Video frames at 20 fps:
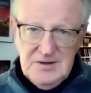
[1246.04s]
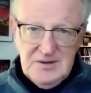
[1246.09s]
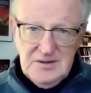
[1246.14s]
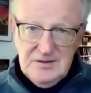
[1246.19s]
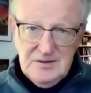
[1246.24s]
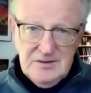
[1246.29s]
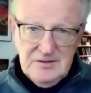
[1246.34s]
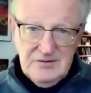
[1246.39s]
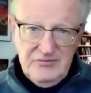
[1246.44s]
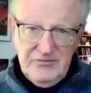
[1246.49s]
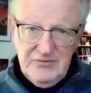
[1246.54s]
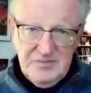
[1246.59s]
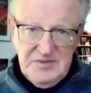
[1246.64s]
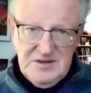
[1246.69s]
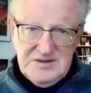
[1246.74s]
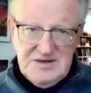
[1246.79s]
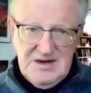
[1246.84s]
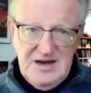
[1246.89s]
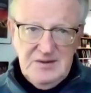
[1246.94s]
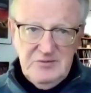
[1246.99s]
uh, from the
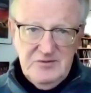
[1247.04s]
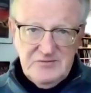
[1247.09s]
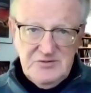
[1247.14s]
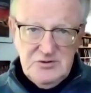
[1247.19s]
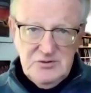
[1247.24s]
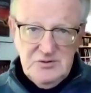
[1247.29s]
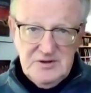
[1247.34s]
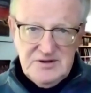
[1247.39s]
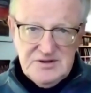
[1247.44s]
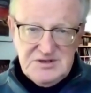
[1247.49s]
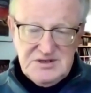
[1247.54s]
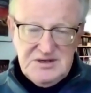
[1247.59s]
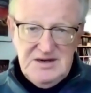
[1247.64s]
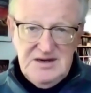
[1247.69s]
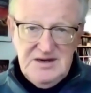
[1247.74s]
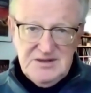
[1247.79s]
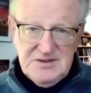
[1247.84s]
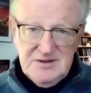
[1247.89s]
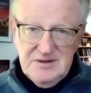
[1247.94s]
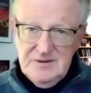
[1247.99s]
time of Julius
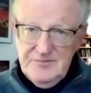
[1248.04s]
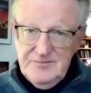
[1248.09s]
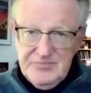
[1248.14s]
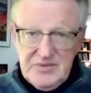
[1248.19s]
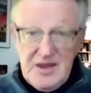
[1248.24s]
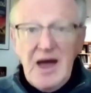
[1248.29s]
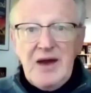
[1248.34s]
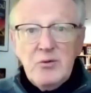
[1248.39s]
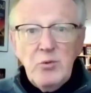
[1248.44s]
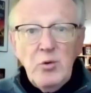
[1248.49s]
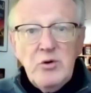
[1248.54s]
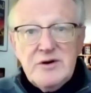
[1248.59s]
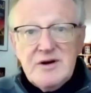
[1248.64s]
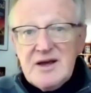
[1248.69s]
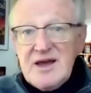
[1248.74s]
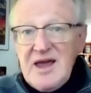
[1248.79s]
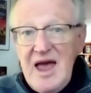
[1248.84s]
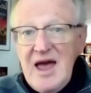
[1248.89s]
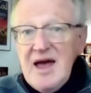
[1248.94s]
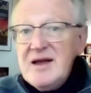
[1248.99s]
Caesar and would
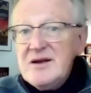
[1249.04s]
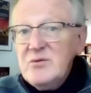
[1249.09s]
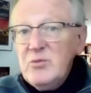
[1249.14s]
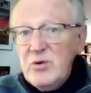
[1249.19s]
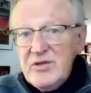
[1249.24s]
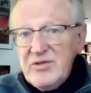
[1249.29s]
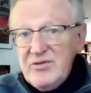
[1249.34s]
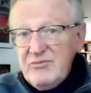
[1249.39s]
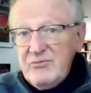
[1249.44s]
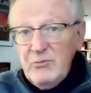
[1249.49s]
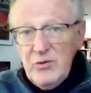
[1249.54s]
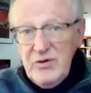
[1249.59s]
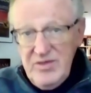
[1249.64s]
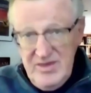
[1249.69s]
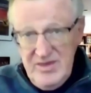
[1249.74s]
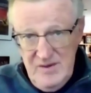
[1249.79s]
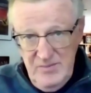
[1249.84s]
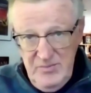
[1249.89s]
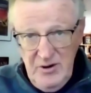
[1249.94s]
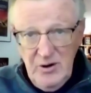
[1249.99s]
again with, with
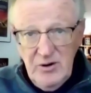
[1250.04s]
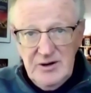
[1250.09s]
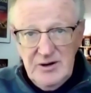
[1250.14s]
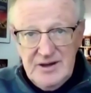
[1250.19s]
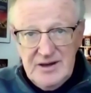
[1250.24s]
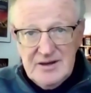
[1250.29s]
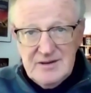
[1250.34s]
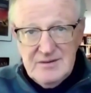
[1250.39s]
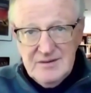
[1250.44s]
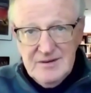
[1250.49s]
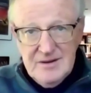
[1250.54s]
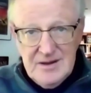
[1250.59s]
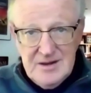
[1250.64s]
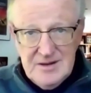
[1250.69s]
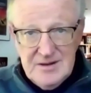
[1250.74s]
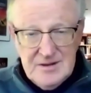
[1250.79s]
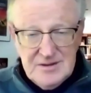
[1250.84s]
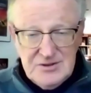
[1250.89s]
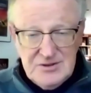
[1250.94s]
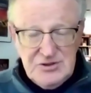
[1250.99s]
Napoleon
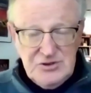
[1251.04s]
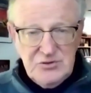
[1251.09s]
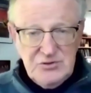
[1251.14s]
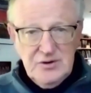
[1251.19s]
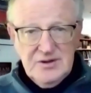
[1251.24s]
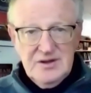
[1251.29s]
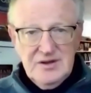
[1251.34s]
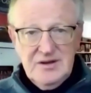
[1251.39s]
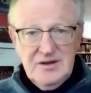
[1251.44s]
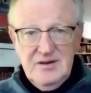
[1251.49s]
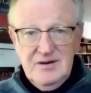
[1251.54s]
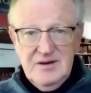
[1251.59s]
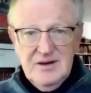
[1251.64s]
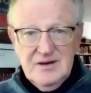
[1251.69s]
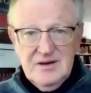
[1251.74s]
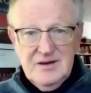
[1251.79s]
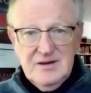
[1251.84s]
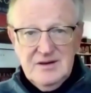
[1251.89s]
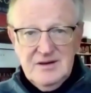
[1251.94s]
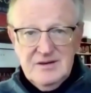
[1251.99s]
shortly,
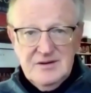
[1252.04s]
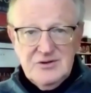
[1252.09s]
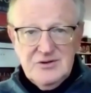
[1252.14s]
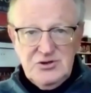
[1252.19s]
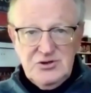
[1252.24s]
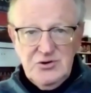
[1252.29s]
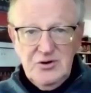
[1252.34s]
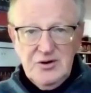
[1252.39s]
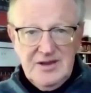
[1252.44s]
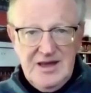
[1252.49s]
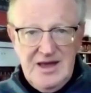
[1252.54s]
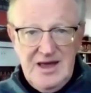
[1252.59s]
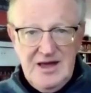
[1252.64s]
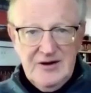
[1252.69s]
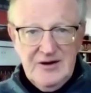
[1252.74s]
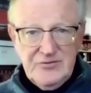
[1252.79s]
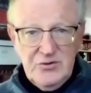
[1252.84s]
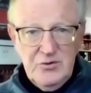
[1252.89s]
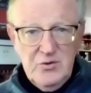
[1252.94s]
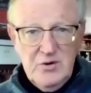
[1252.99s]
uh, shortly
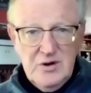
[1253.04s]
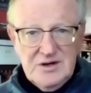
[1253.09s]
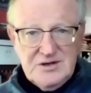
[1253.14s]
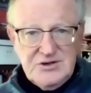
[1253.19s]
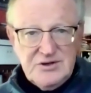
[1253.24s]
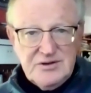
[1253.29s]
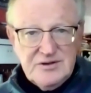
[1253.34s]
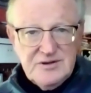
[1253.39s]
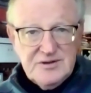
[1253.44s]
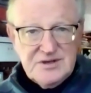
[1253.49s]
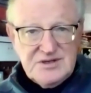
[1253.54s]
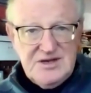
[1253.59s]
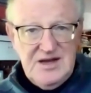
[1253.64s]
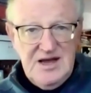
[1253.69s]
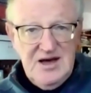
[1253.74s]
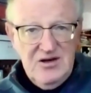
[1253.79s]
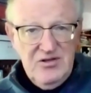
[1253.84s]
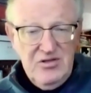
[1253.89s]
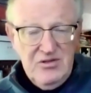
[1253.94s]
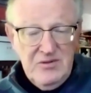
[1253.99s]
after Washington's
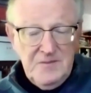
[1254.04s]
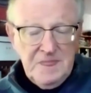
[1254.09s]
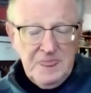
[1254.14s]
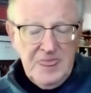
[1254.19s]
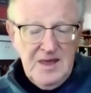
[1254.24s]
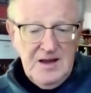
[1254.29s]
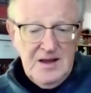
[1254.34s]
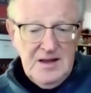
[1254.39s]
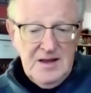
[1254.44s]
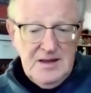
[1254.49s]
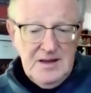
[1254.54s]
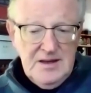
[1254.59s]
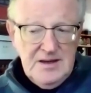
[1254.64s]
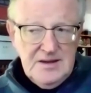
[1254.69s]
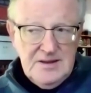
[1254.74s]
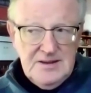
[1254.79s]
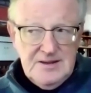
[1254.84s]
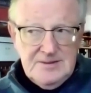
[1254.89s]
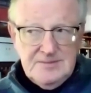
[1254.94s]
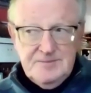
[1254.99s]
death.
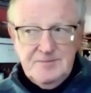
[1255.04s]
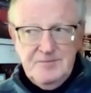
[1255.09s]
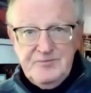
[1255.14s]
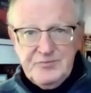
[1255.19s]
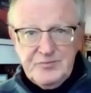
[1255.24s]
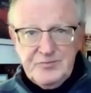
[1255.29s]
Um,